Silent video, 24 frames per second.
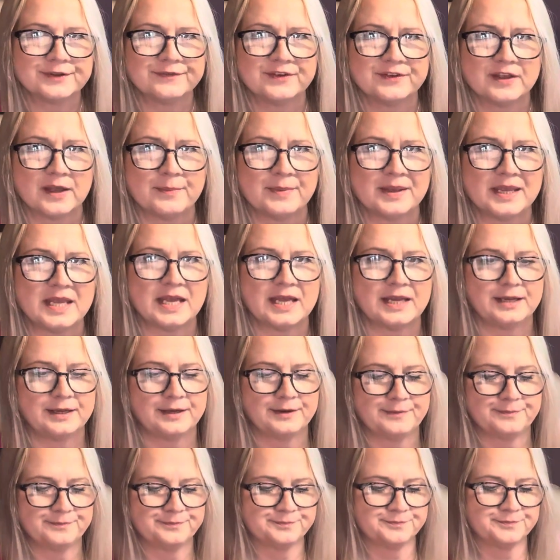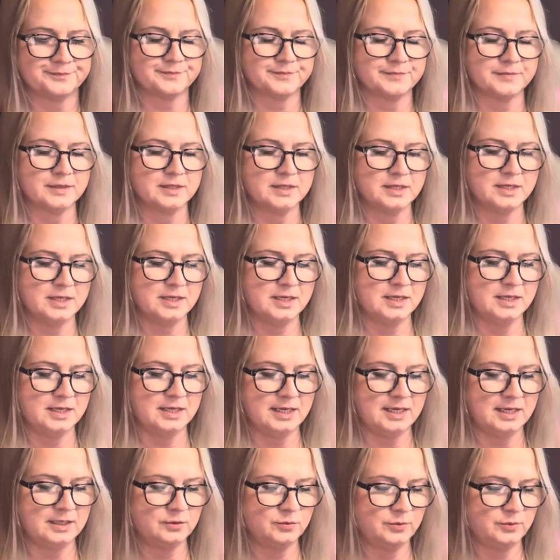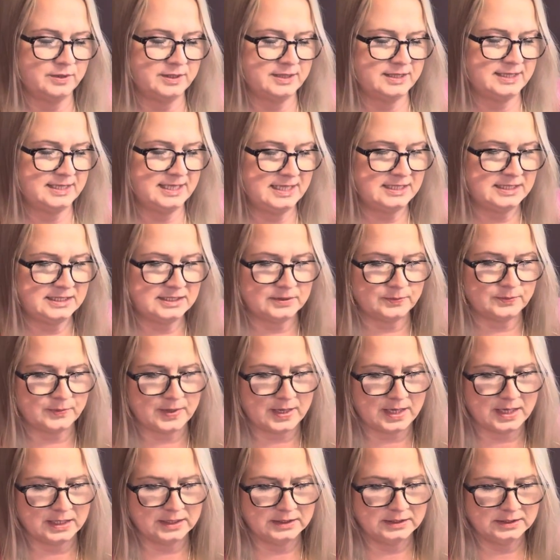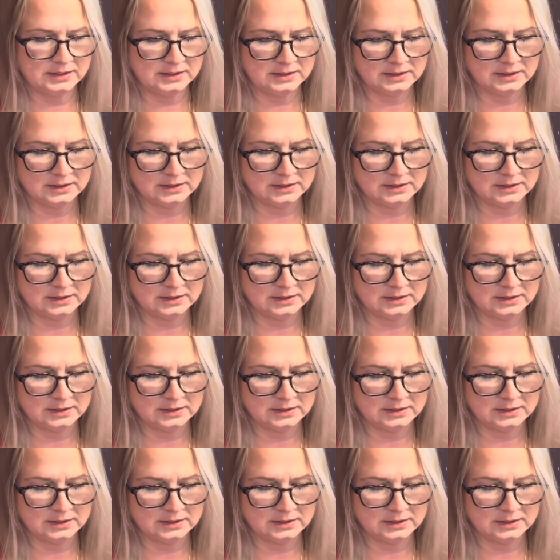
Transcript: of your being. And with this one,